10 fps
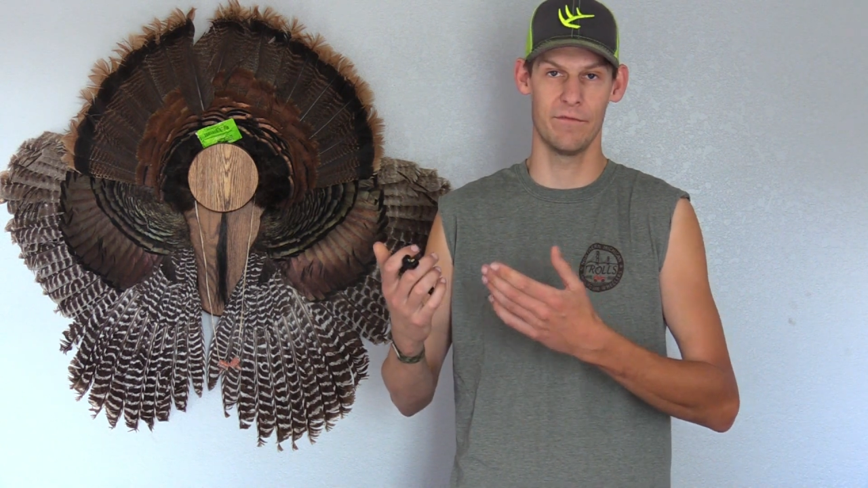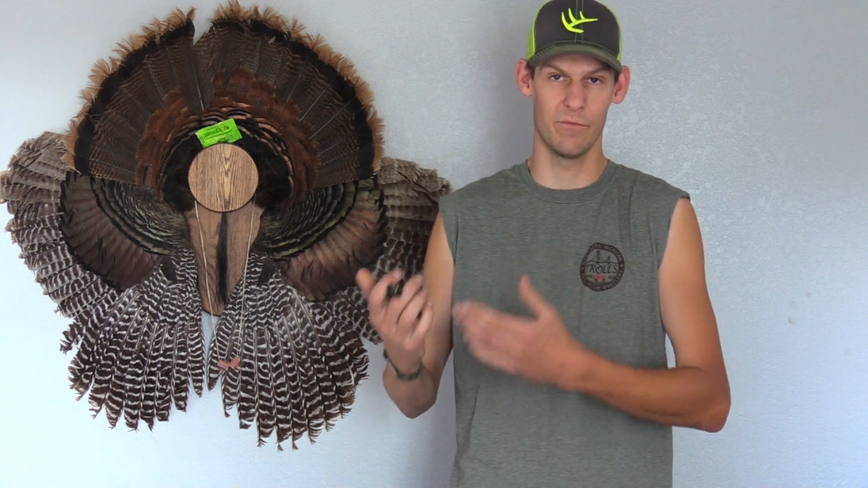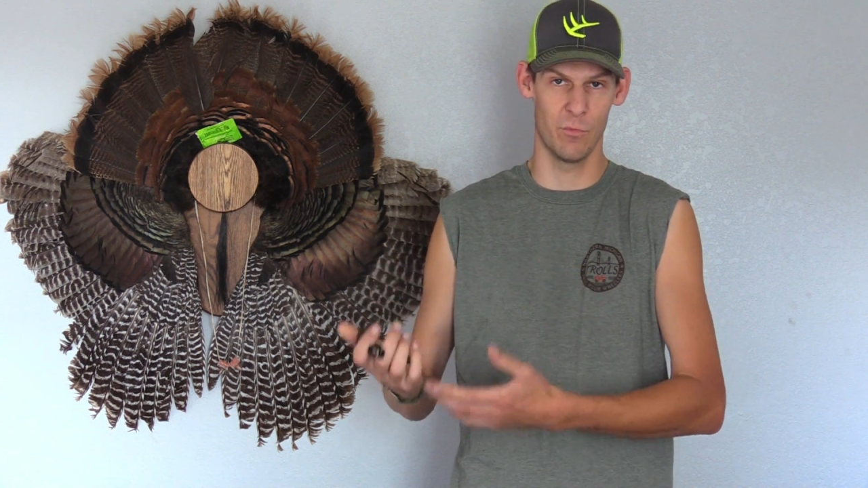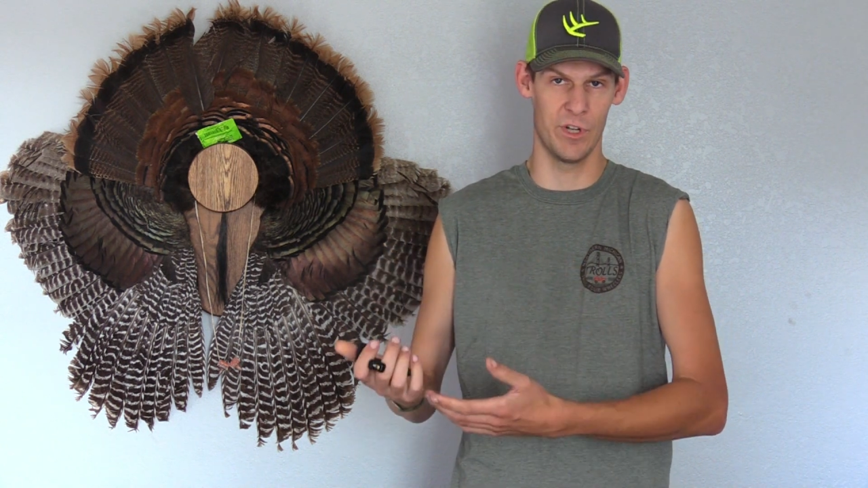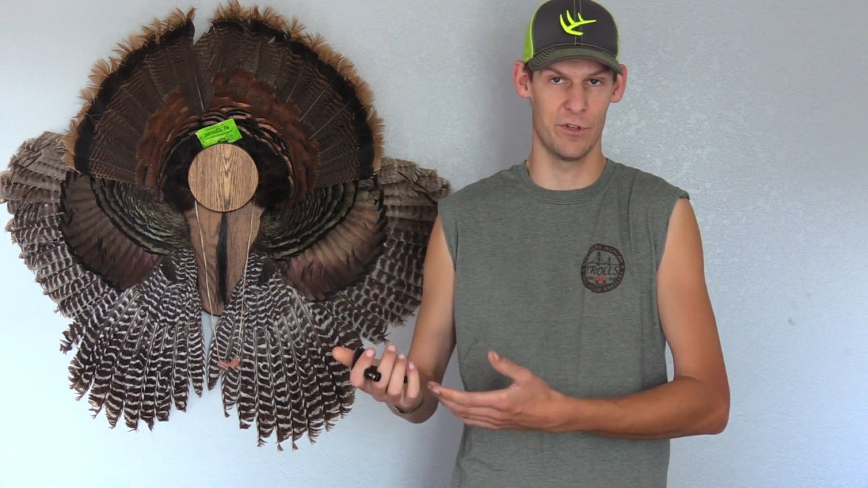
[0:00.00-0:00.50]

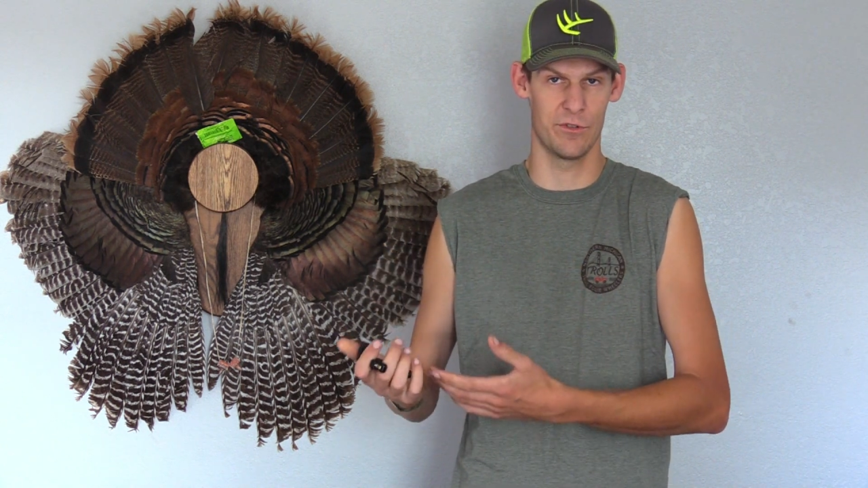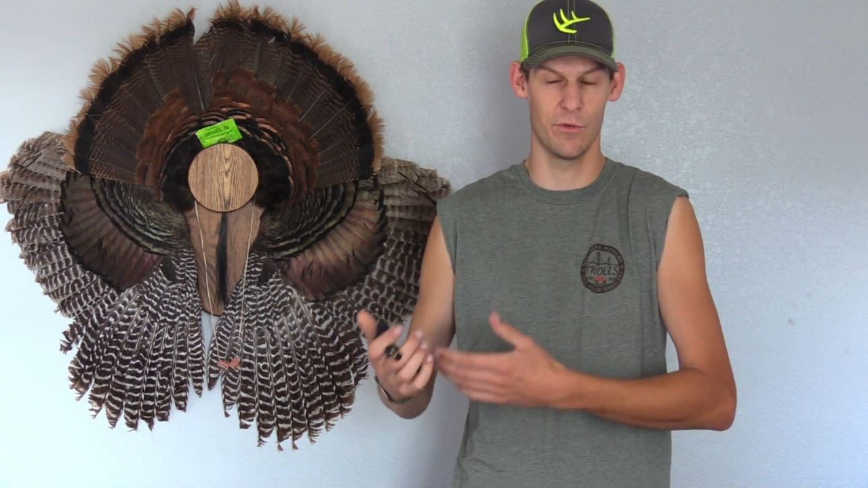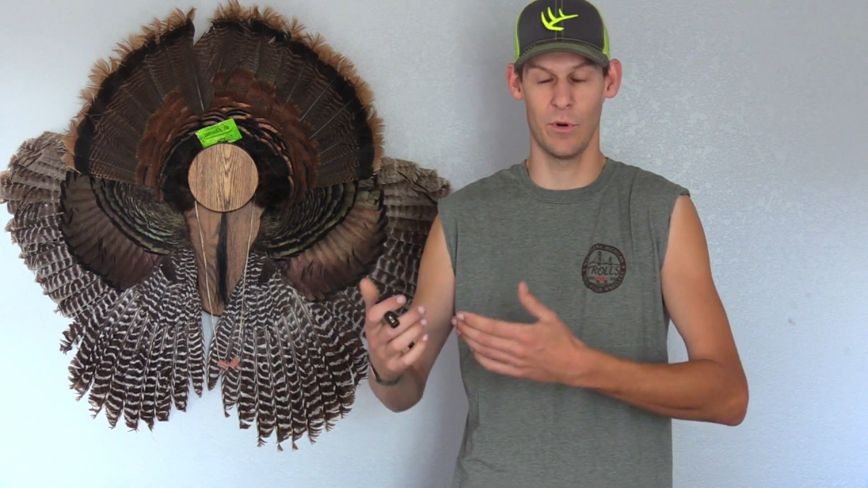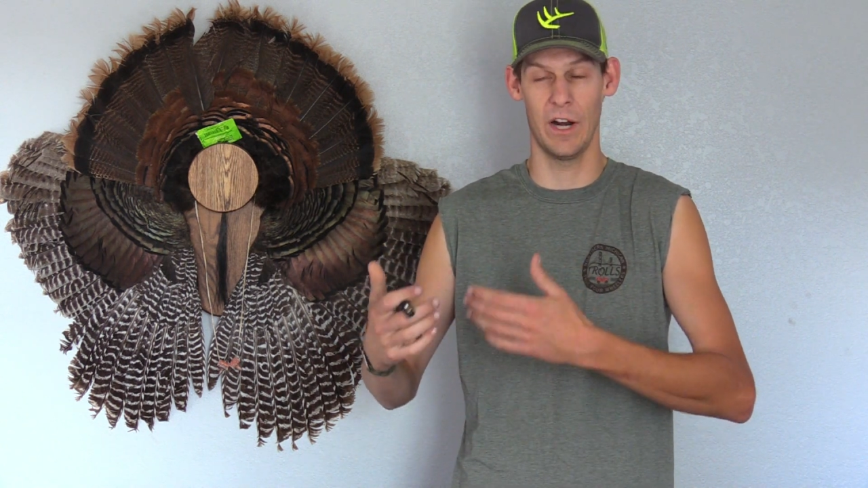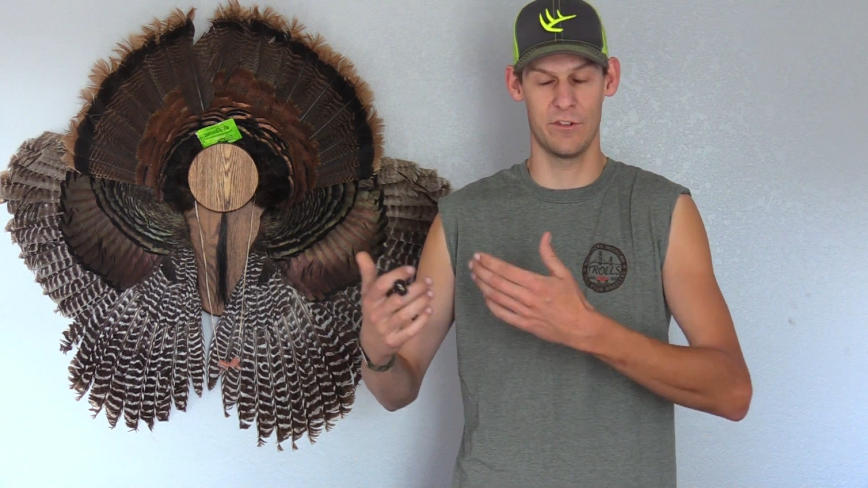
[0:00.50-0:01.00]
when you're,
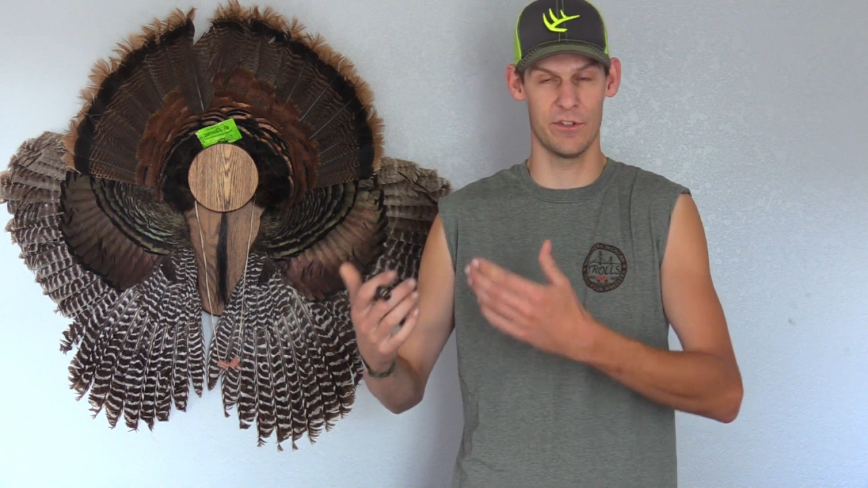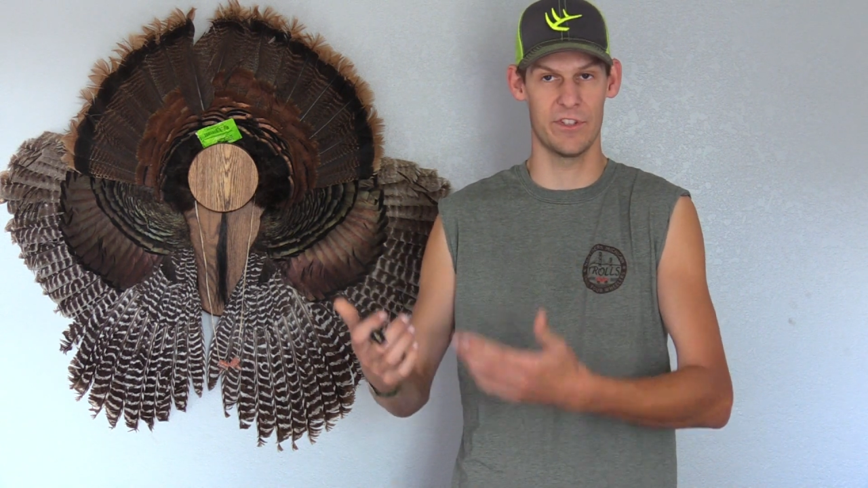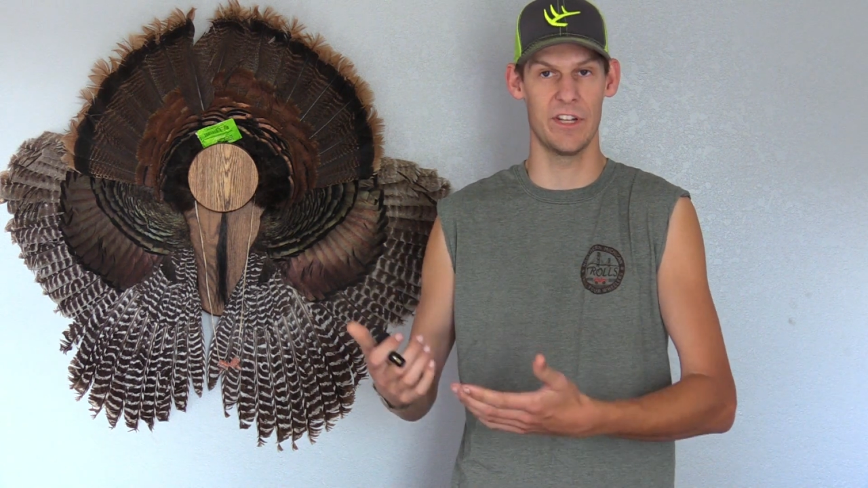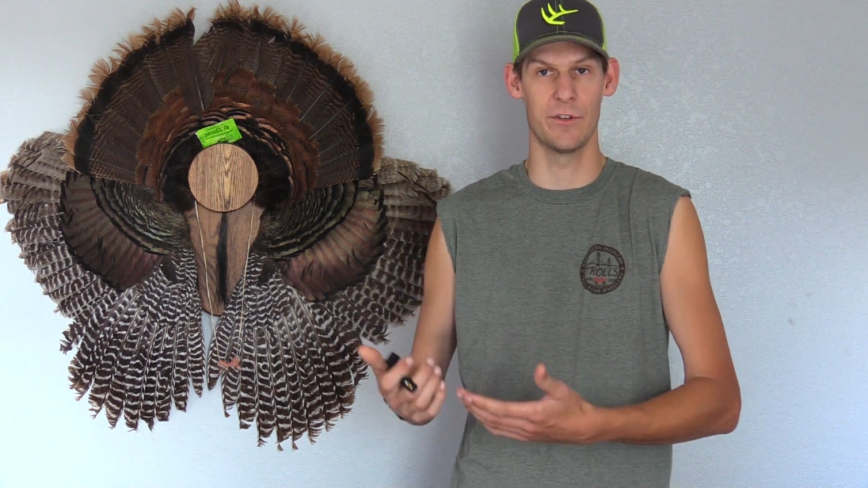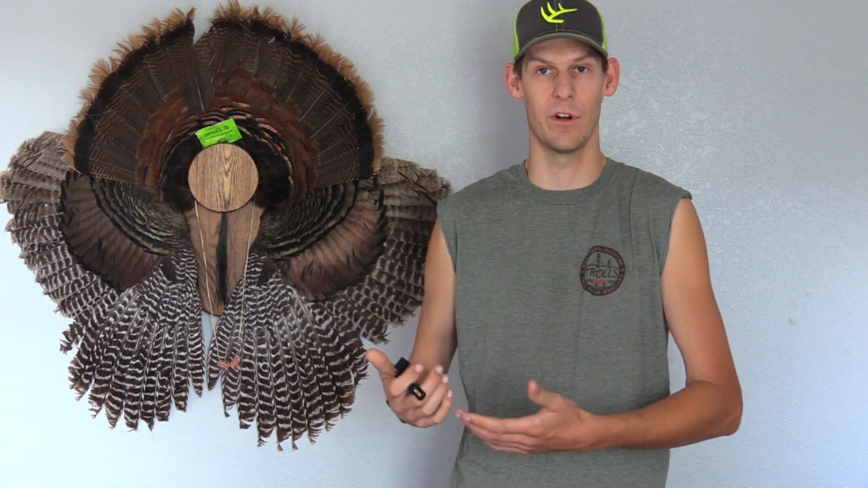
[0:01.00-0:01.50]
or I shouldn't
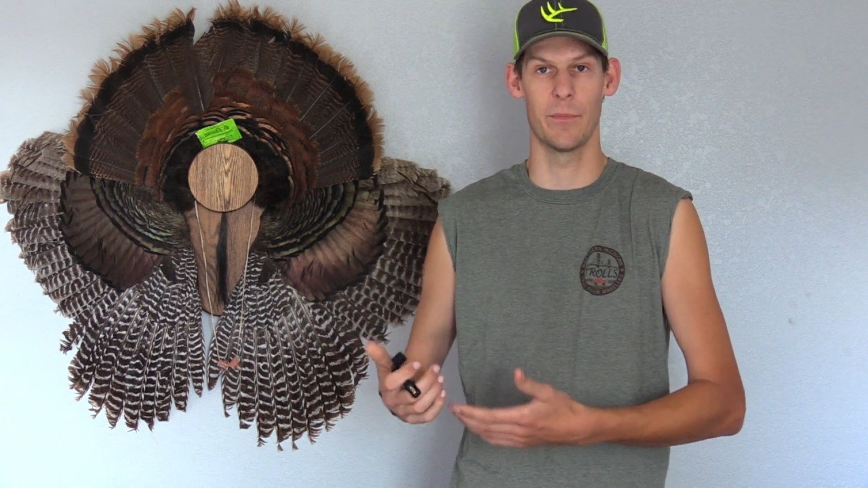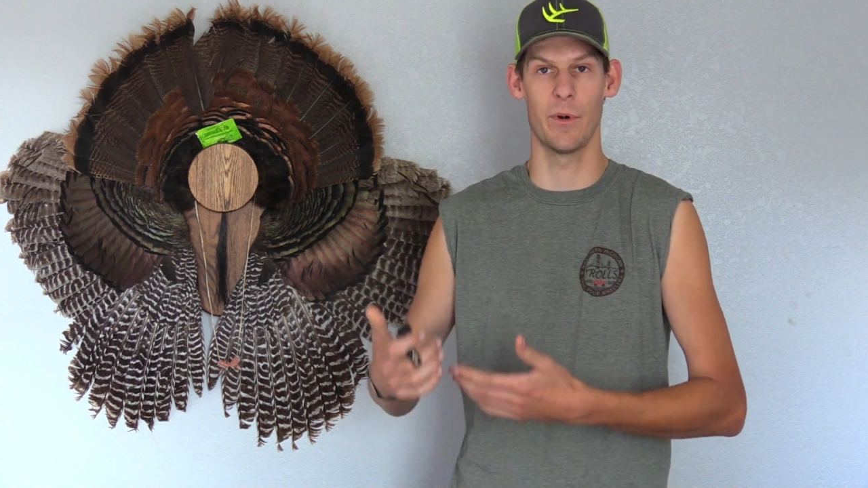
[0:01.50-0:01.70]
say during,